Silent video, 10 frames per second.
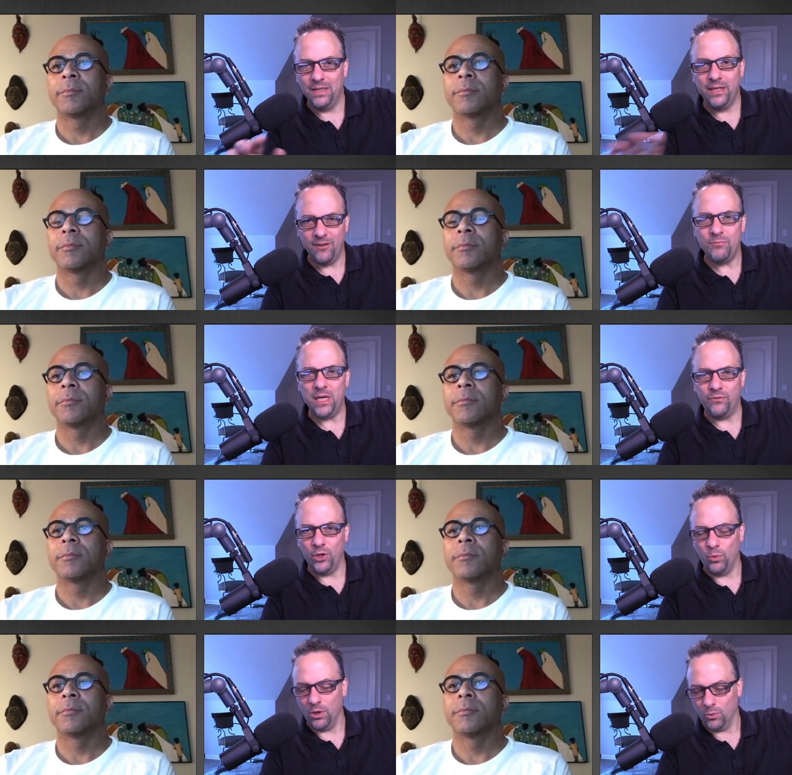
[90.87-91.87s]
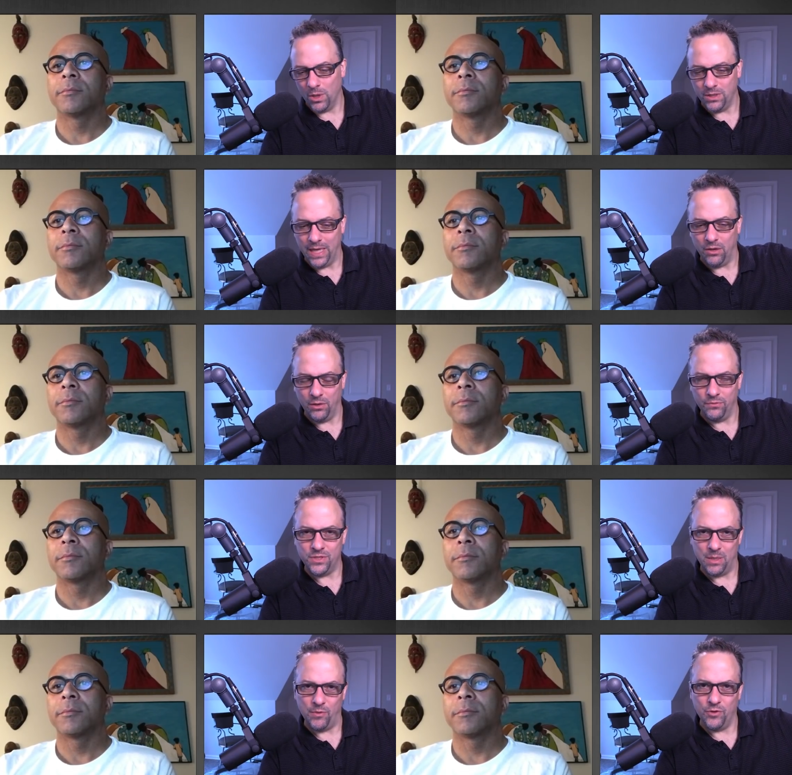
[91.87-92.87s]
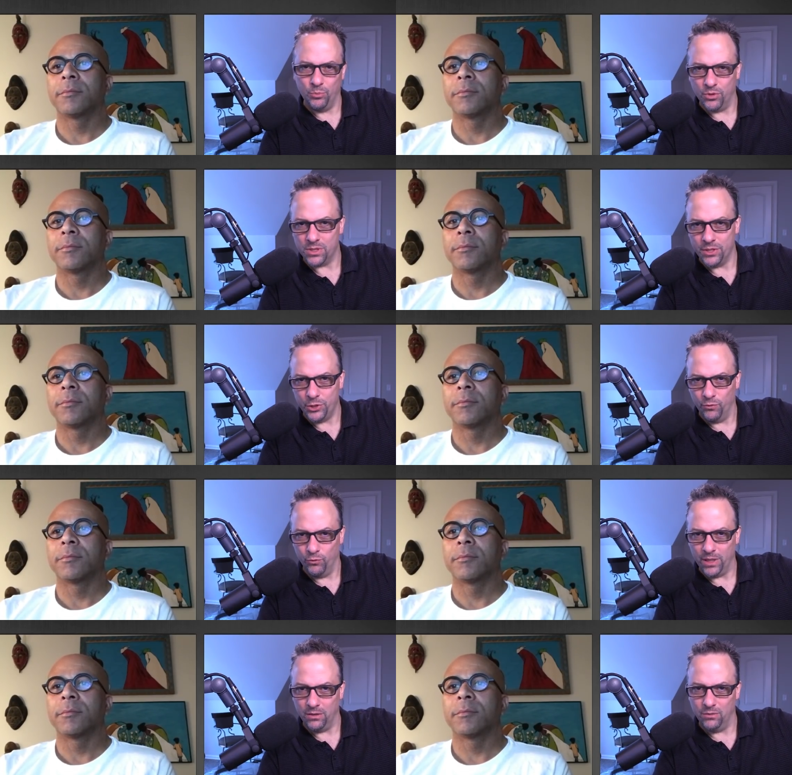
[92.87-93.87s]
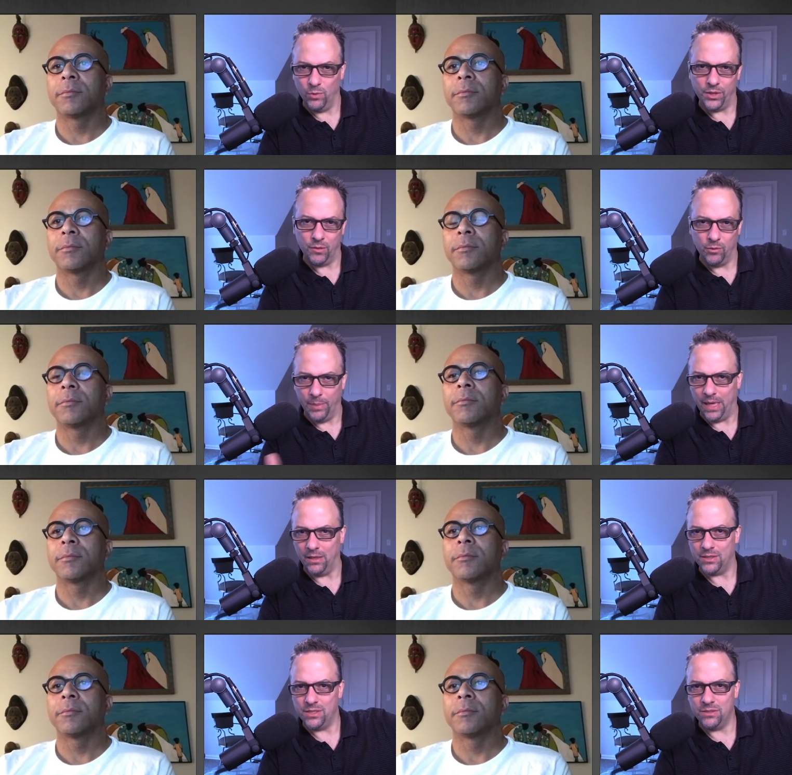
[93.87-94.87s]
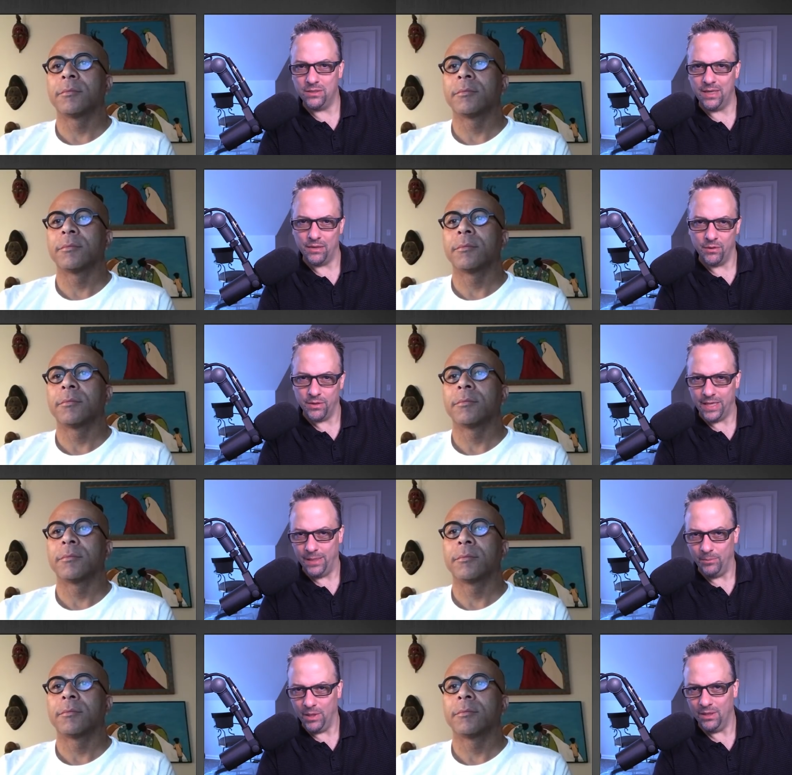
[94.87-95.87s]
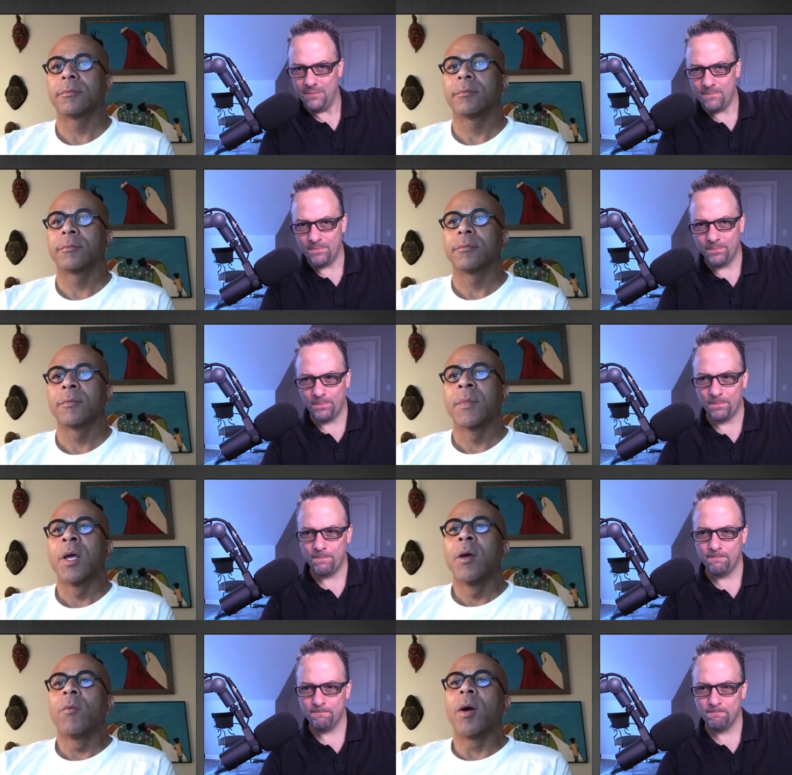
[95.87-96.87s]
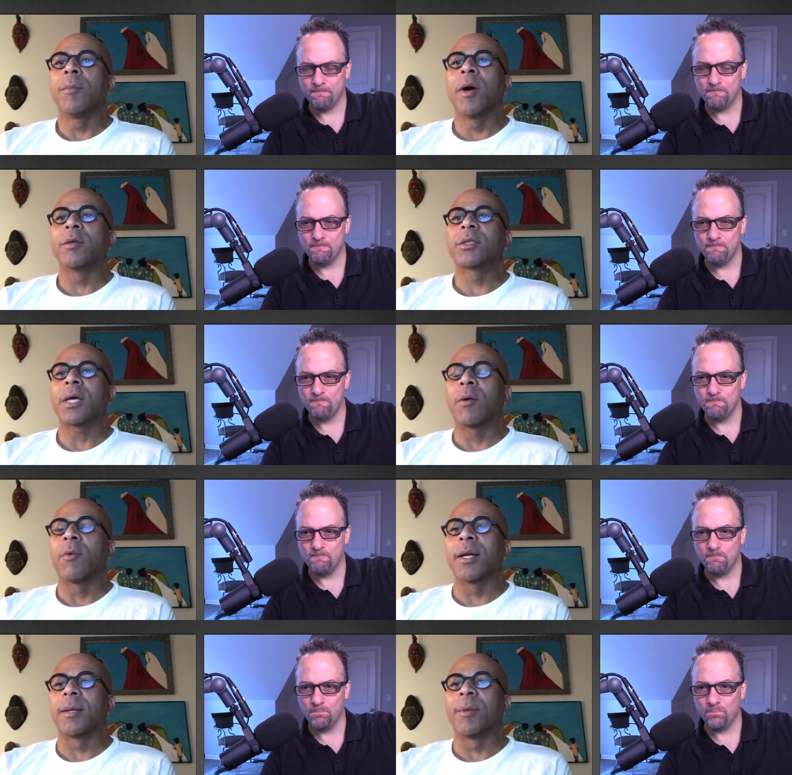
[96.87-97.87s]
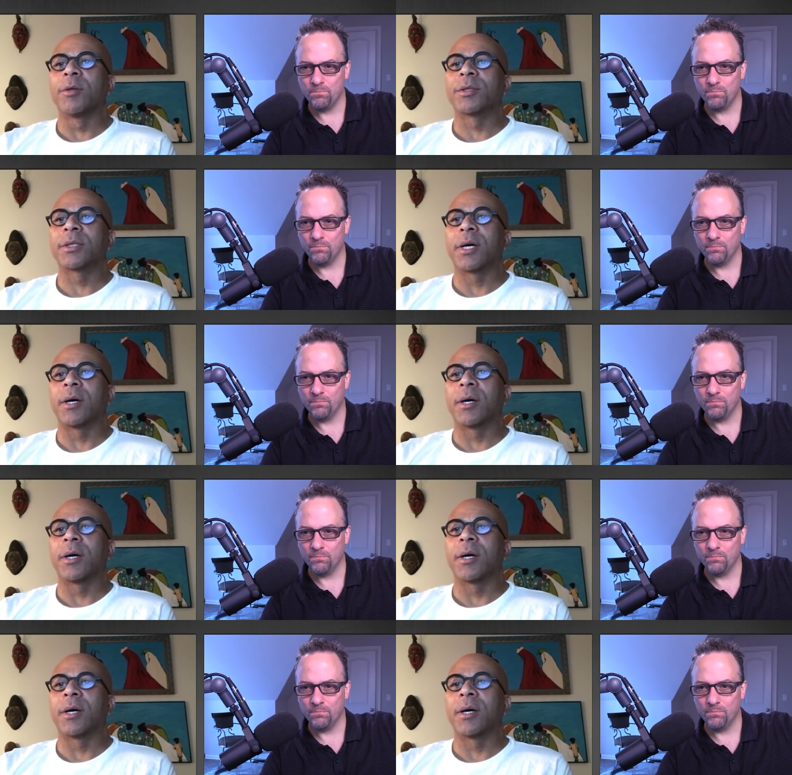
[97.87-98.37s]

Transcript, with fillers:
Speaker 1: Give me, if you would, a rundown of some of the books that you've written, what they're about, how they're themed.
Speaker 2: Well, most uh, one of the most